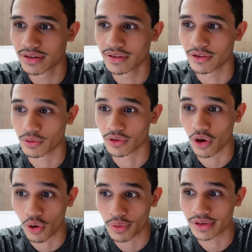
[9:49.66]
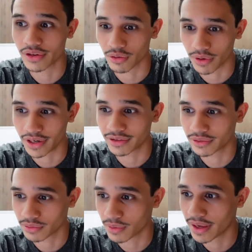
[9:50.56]
a
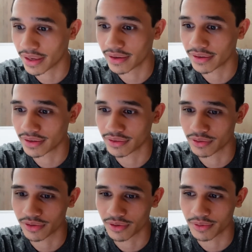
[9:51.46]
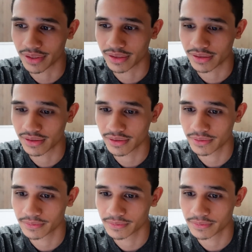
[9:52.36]
right way, and there's always